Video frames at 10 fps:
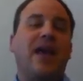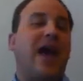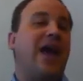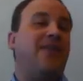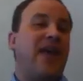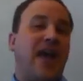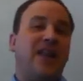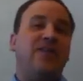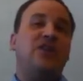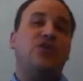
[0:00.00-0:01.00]
At the end
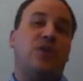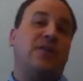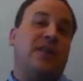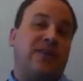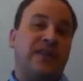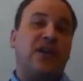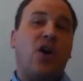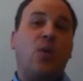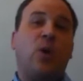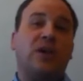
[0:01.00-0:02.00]
of each unit, there is a
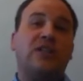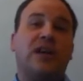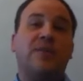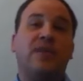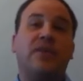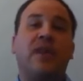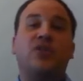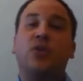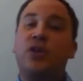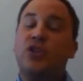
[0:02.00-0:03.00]
homework assignment
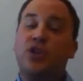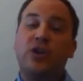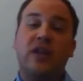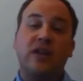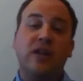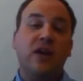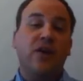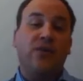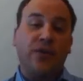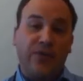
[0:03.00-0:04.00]
that you can turn in
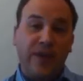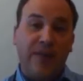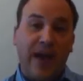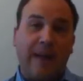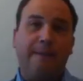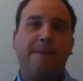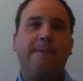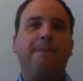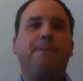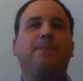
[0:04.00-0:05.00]
for feedback.
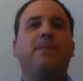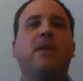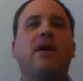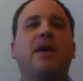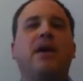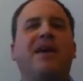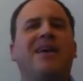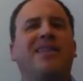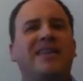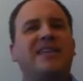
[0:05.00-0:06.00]

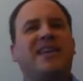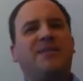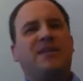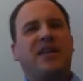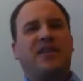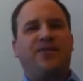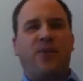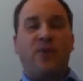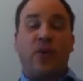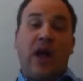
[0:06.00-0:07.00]
These assignments take the
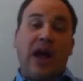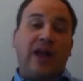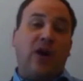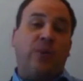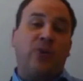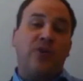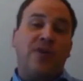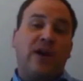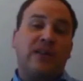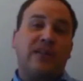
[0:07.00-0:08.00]
form of what I call proof
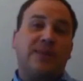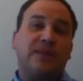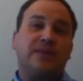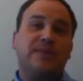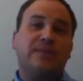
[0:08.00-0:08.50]
of concept.